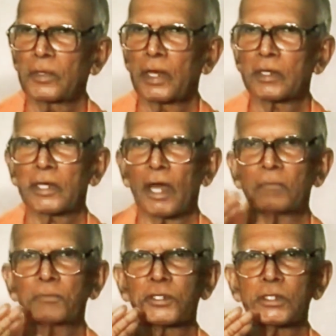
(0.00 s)
He had
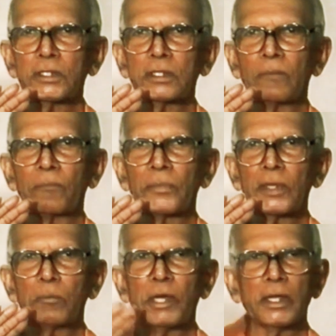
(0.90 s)
captured
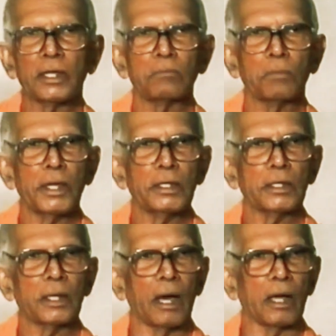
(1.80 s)
the American mind
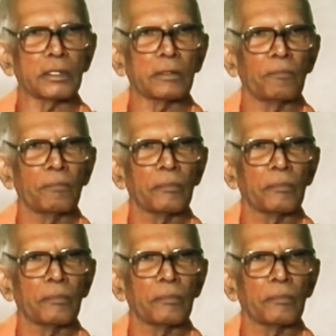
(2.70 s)
and heart